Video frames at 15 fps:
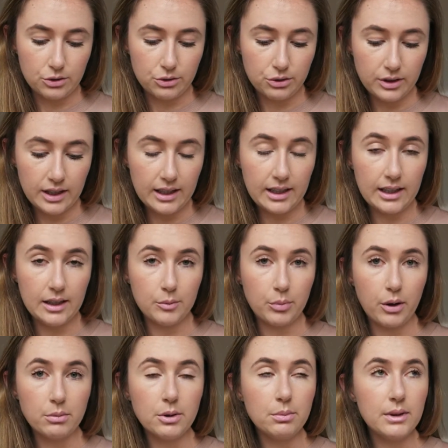really
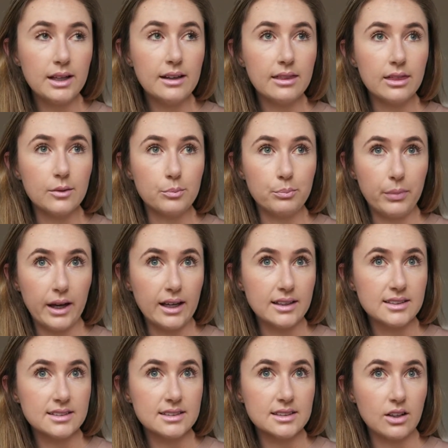probably the
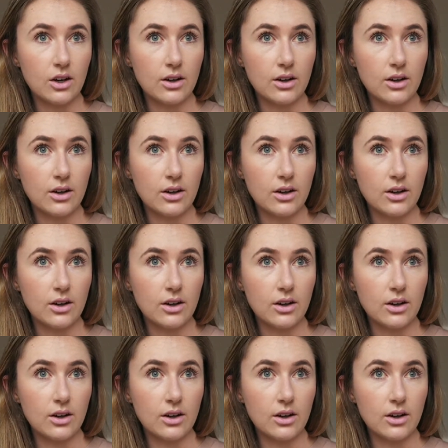best